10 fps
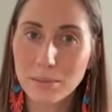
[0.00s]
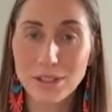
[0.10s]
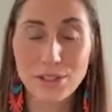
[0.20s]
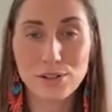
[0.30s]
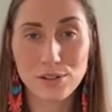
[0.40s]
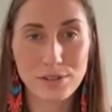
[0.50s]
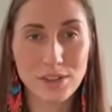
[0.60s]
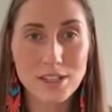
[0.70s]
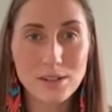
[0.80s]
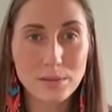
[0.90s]
But the
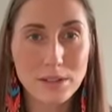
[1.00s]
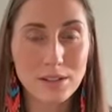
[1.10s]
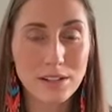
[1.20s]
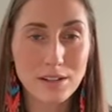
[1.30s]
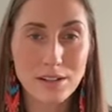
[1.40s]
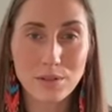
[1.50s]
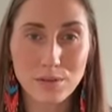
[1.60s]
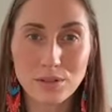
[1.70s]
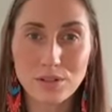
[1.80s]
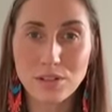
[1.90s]
truth is, when you heal that
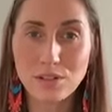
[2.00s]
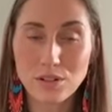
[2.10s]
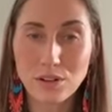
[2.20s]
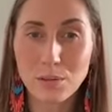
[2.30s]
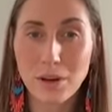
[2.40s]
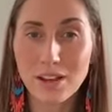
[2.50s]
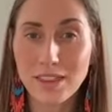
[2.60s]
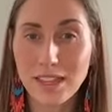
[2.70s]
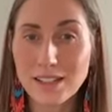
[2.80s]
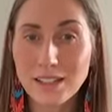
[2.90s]
wound and you show up
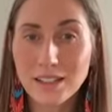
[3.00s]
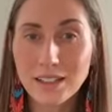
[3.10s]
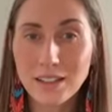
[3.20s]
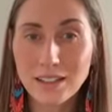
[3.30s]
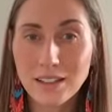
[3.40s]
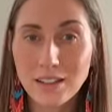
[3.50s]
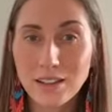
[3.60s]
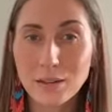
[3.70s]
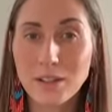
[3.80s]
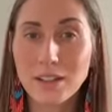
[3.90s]
authentically,
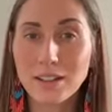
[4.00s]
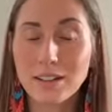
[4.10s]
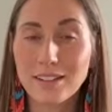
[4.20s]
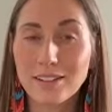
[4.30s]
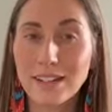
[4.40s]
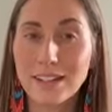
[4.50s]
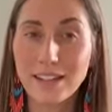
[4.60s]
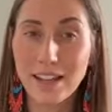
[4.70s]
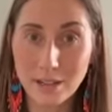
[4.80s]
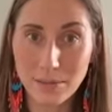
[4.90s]
you can live in
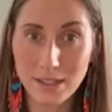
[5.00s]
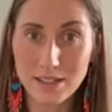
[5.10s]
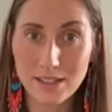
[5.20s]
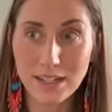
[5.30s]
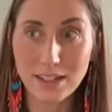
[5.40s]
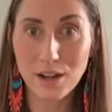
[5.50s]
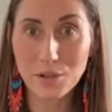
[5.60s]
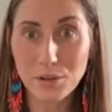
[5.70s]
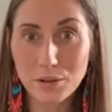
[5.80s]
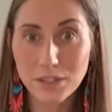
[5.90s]
alignment and
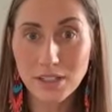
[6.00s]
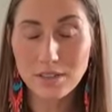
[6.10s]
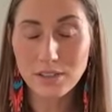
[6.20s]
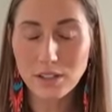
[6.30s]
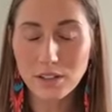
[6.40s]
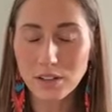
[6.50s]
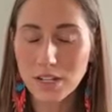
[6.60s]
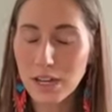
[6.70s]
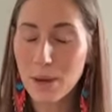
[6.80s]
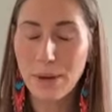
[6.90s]
not only feel
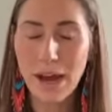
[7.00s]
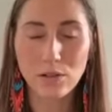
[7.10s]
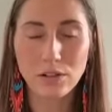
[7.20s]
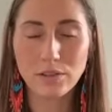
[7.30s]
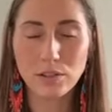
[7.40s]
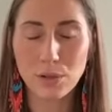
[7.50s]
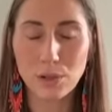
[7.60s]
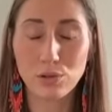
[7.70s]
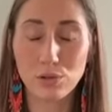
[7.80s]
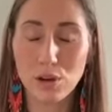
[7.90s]
powerful,
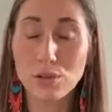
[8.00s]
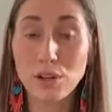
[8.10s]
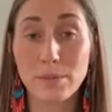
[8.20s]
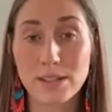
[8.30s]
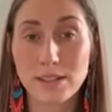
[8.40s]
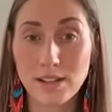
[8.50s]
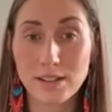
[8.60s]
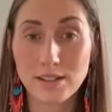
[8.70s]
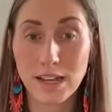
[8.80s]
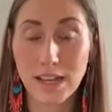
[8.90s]
but grow your
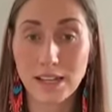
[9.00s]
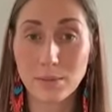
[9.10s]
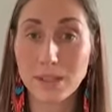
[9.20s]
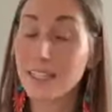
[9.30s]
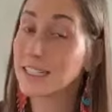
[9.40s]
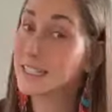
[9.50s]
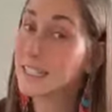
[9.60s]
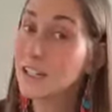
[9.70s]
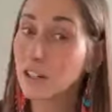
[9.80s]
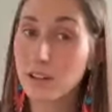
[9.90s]
business and be the
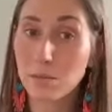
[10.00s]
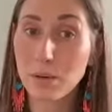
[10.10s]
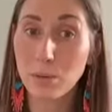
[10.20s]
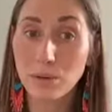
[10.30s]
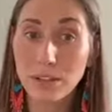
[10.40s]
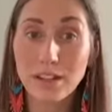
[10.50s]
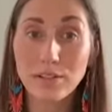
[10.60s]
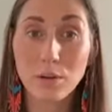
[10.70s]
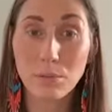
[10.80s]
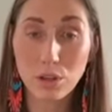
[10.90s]
leader that people
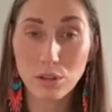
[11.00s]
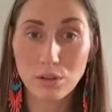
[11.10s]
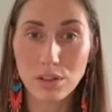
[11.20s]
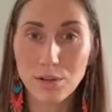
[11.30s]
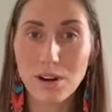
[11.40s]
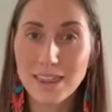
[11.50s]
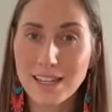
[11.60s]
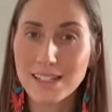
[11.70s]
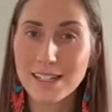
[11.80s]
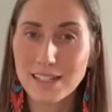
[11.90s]
need from you, your
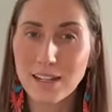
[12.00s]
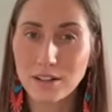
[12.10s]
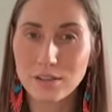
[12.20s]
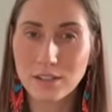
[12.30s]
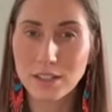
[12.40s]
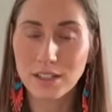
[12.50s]
authentic self.